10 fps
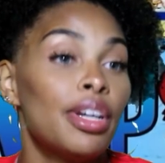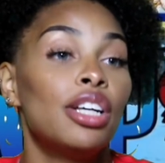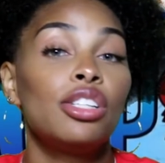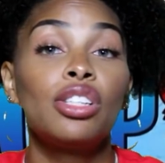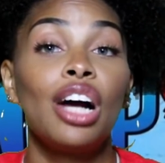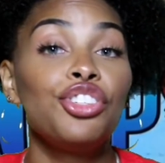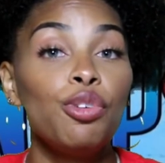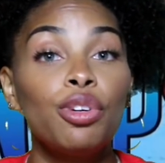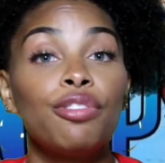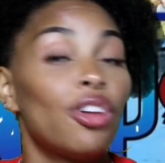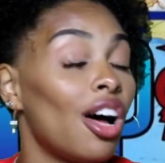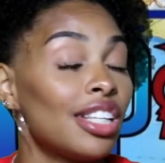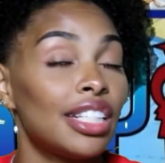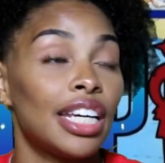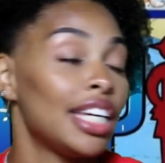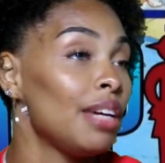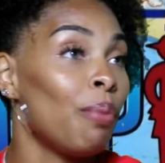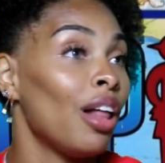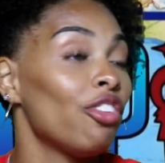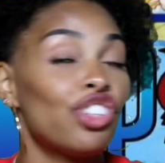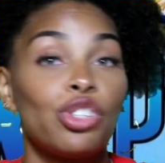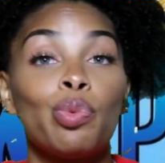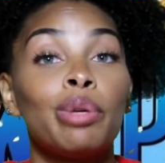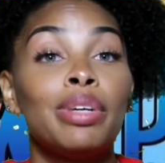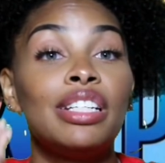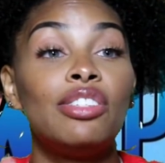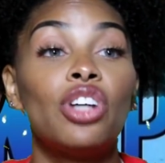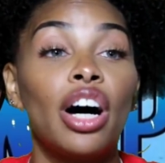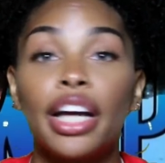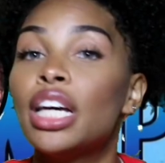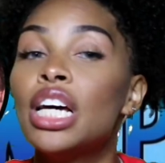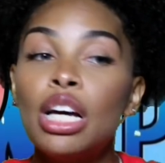Sanji would have lost it. He probably would have been done.